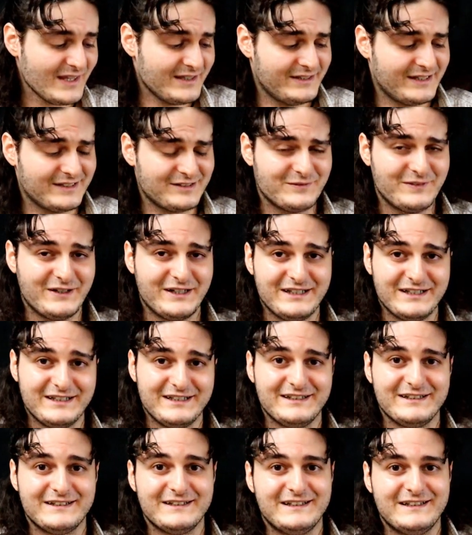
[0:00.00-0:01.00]
That's
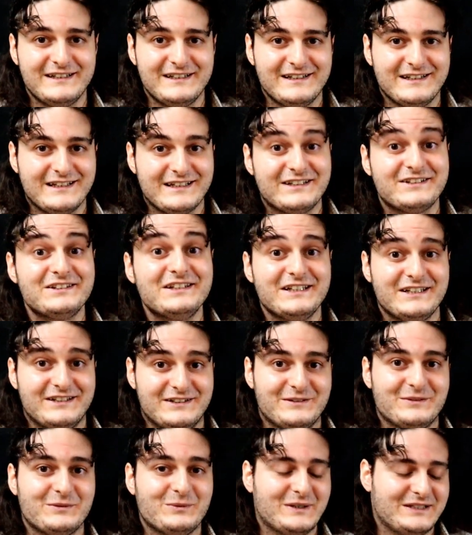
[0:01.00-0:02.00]
very
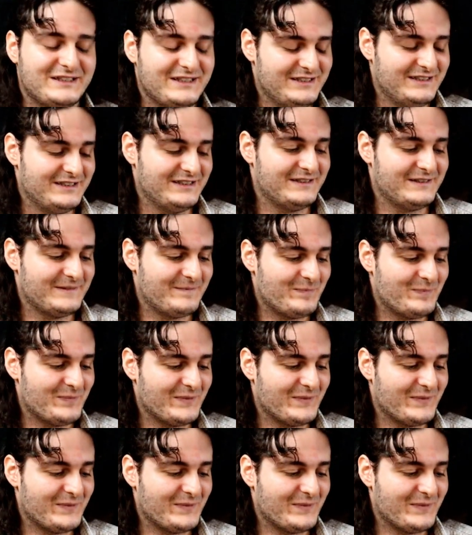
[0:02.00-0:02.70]
clear what he did.